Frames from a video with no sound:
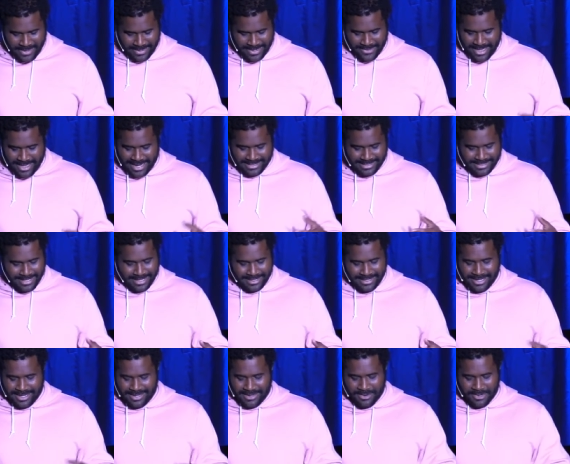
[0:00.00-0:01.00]
Now, that has
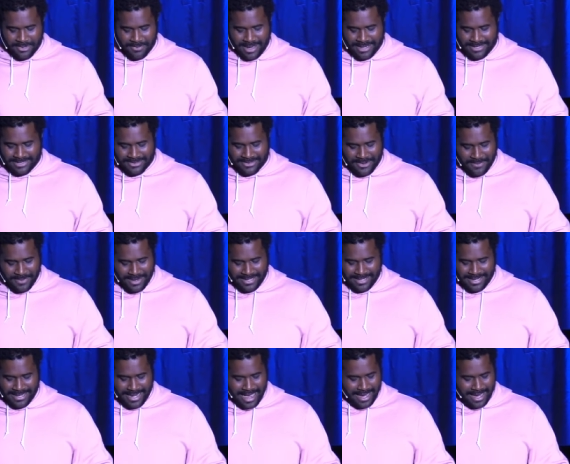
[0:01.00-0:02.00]
nothing to do with my sermon
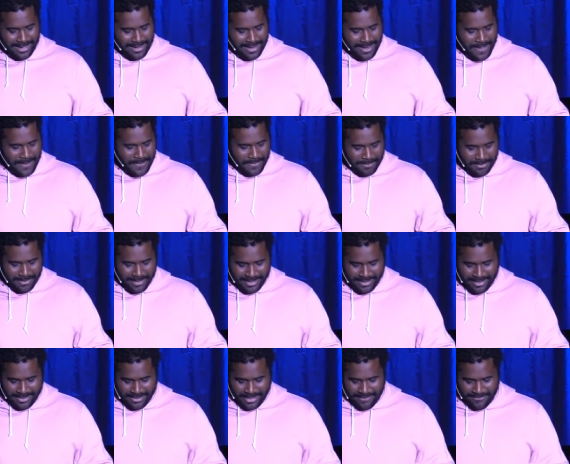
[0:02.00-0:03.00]
tonight,
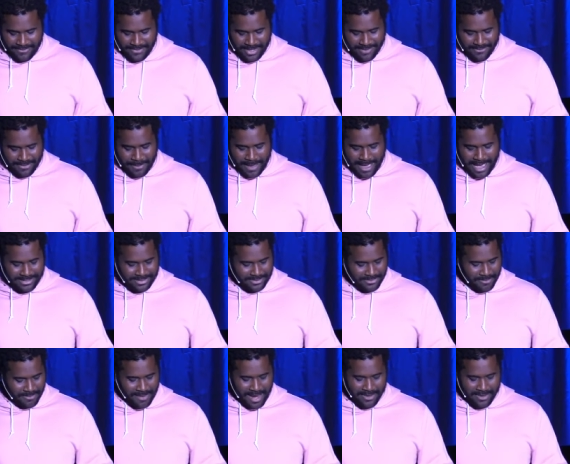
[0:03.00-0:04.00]
but if you give a
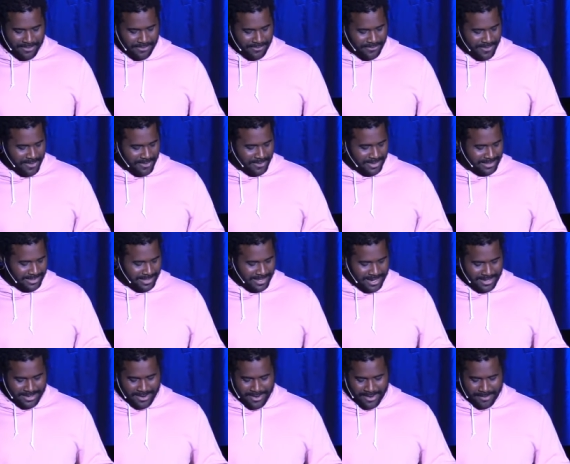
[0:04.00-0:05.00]
pastor a microphone, he's going
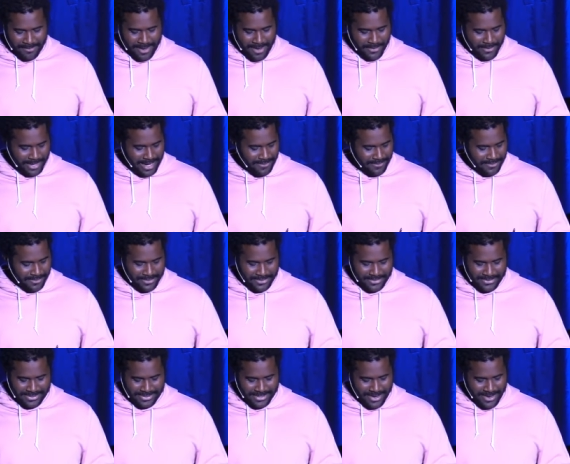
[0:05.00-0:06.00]
to talk about whatever.
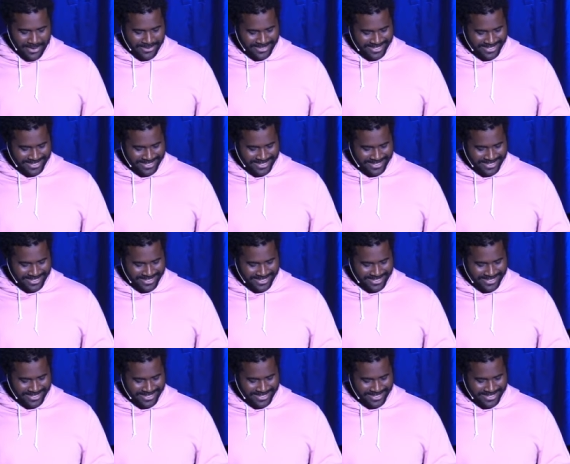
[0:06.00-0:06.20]
So.